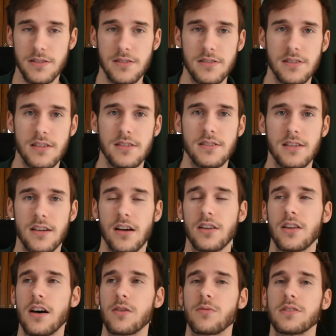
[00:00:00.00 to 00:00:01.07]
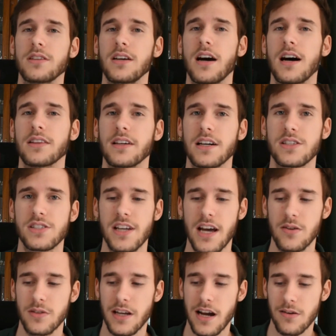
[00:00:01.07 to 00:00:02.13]
assistant, along with the online
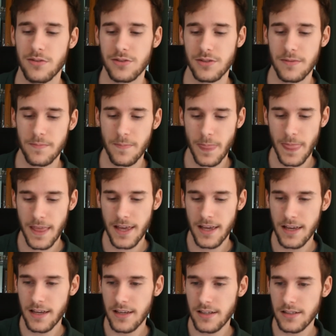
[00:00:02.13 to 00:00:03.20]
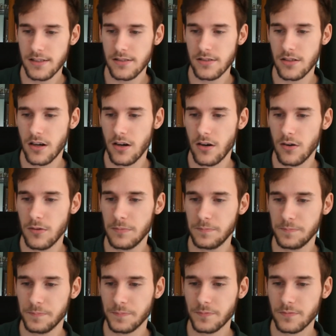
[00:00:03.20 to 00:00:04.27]
shadowing hours. So
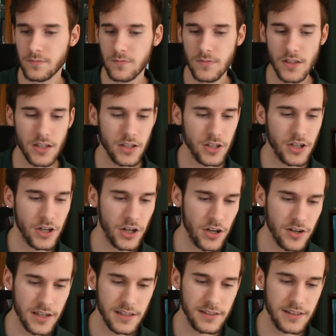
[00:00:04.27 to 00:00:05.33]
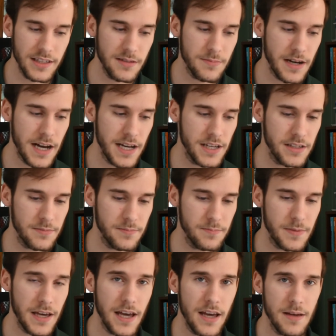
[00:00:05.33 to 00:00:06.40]
currently my
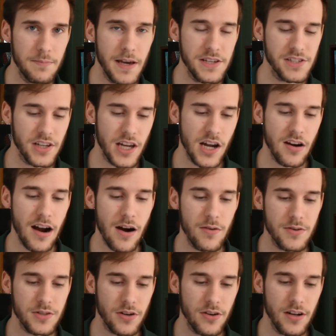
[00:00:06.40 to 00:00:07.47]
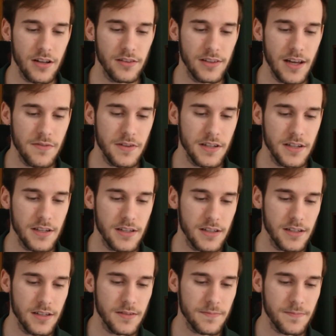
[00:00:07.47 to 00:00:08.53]
patient care hours are
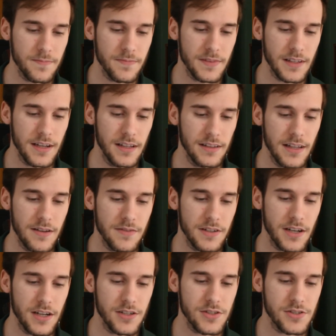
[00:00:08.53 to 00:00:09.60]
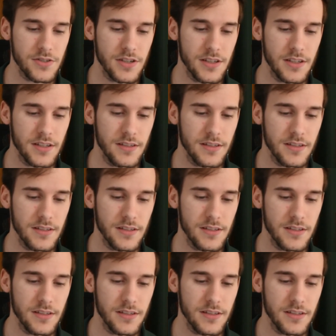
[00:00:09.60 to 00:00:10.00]
1100.